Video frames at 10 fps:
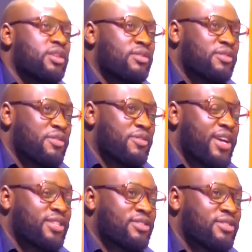
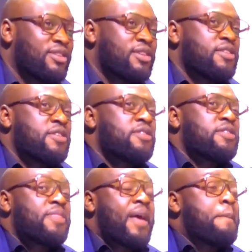right?
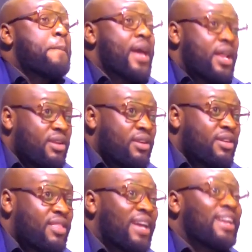There are men
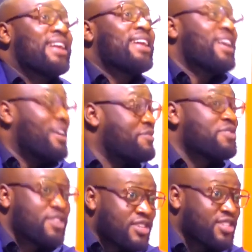that love
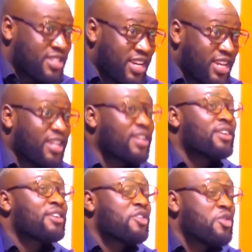seeing
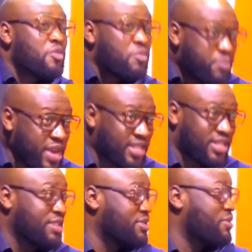
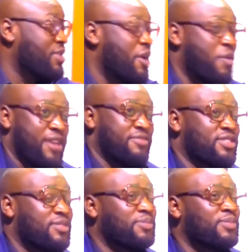piercings on their wives.
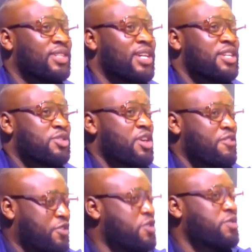Mm. So if
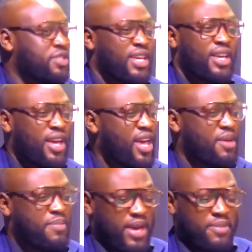you say, hey,
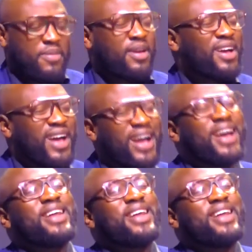babe, I gotta